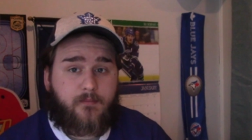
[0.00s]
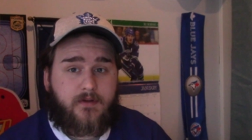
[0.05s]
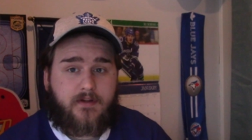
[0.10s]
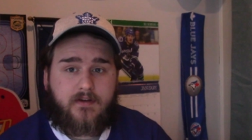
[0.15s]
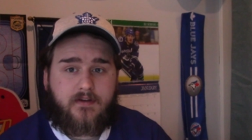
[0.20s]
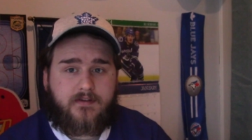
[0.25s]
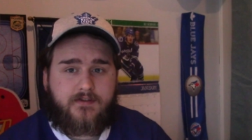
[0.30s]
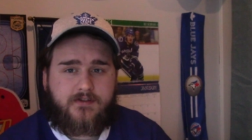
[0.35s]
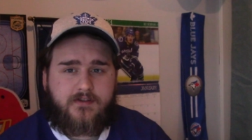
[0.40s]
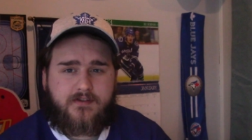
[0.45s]

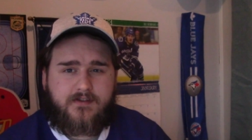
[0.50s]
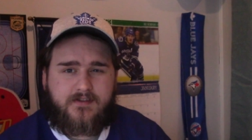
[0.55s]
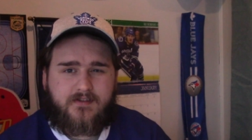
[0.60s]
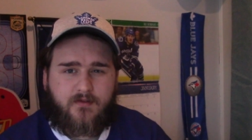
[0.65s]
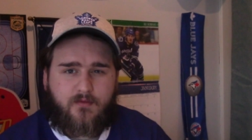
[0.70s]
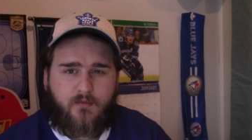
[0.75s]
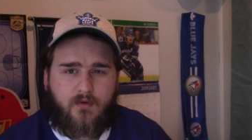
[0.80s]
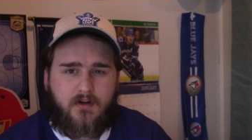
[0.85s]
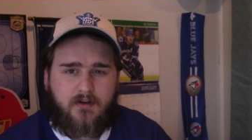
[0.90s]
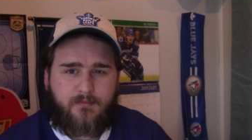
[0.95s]
because you just
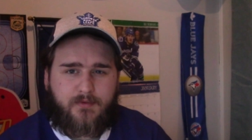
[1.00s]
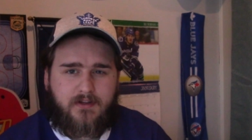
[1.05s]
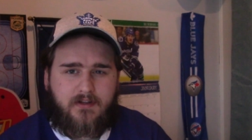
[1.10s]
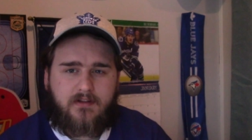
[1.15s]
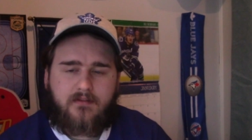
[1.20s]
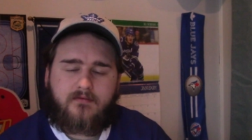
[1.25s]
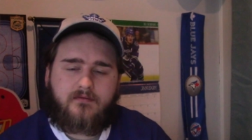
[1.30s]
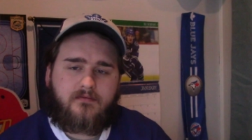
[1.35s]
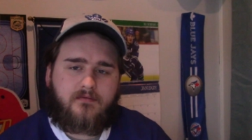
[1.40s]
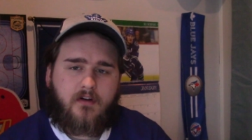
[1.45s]
don't want to
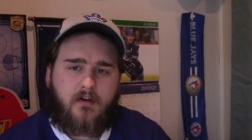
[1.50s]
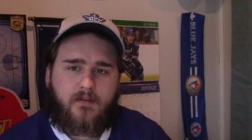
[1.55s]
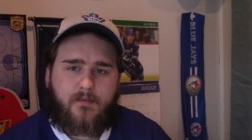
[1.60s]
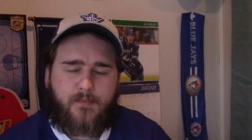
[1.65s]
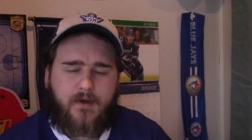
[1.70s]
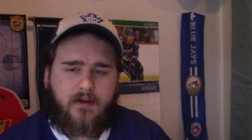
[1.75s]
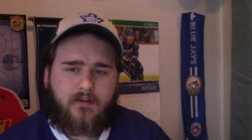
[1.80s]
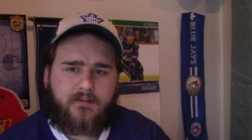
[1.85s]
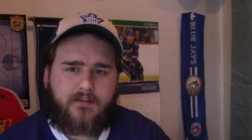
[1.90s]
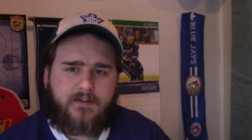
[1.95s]
be on the
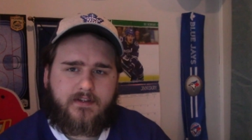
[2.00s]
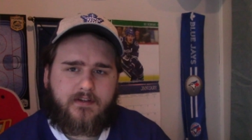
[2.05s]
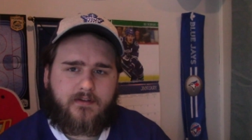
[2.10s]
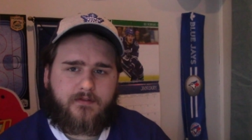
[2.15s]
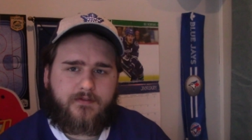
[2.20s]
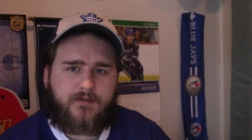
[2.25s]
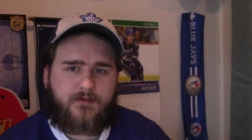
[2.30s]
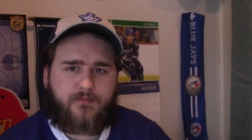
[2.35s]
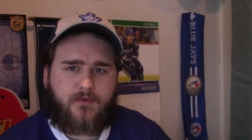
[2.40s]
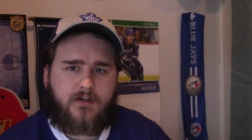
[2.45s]
penalty kill
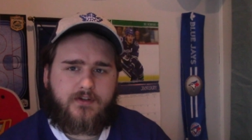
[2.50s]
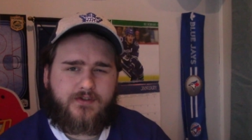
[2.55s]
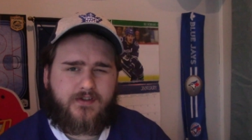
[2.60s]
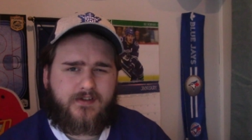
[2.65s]
too much.